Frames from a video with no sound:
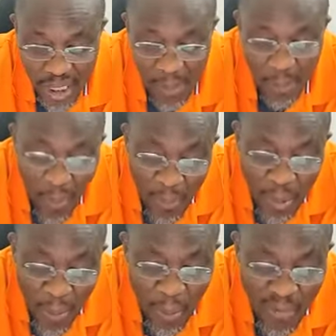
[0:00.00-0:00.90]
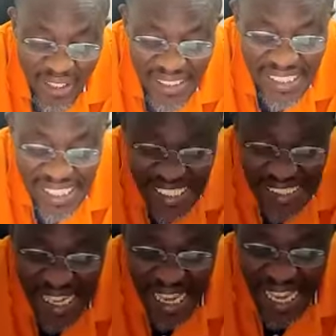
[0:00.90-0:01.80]
po poverty
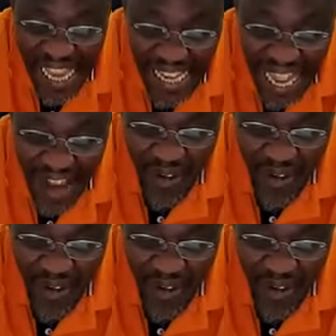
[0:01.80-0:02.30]
is a, a